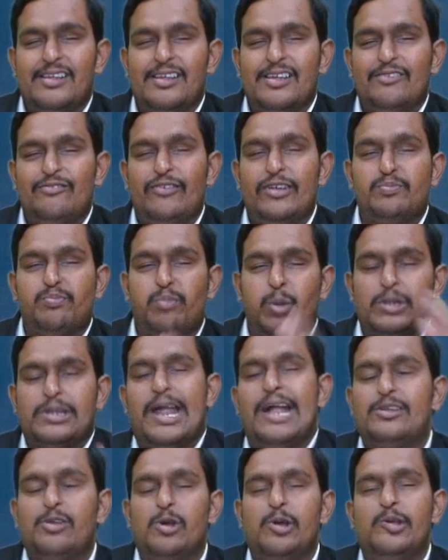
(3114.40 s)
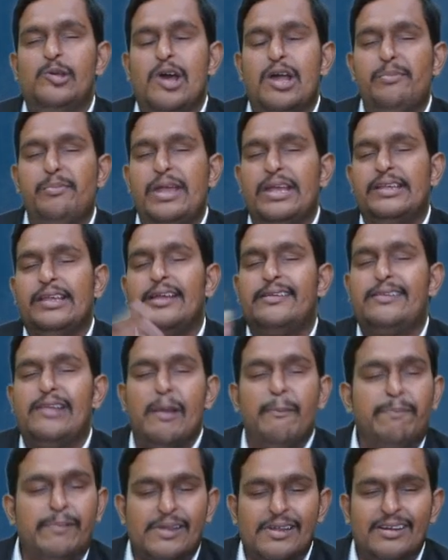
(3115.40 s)
With potato you are making
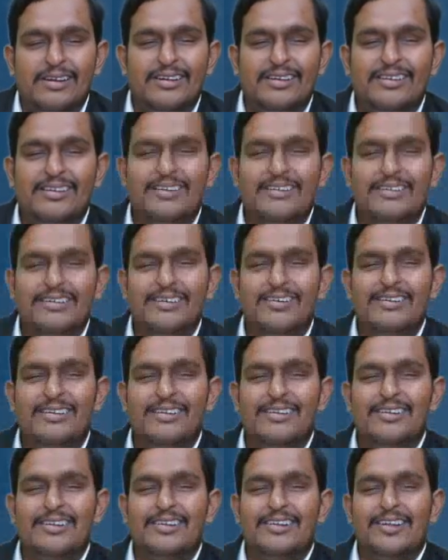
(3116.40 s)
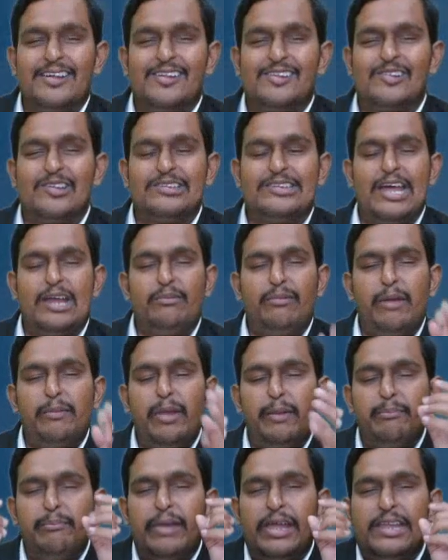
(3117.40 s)
chips. So there may
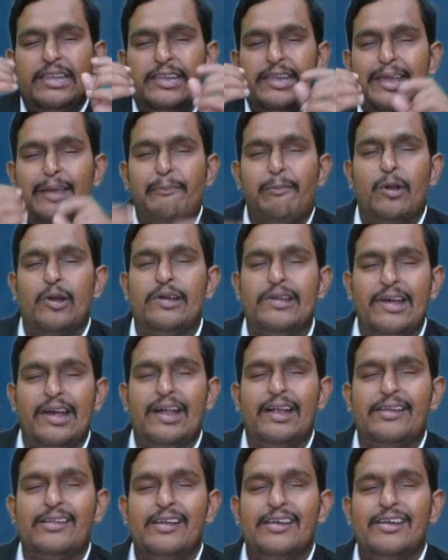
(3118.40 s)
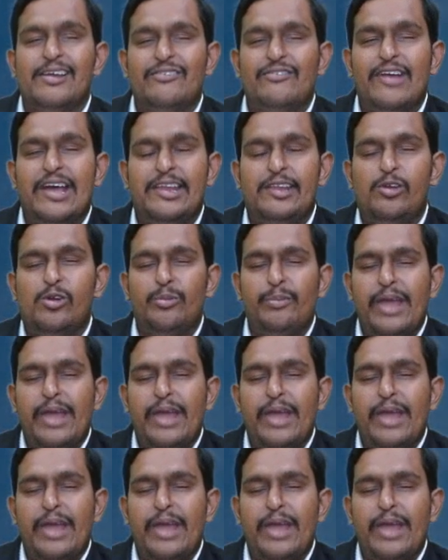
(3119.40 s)
be many products where you may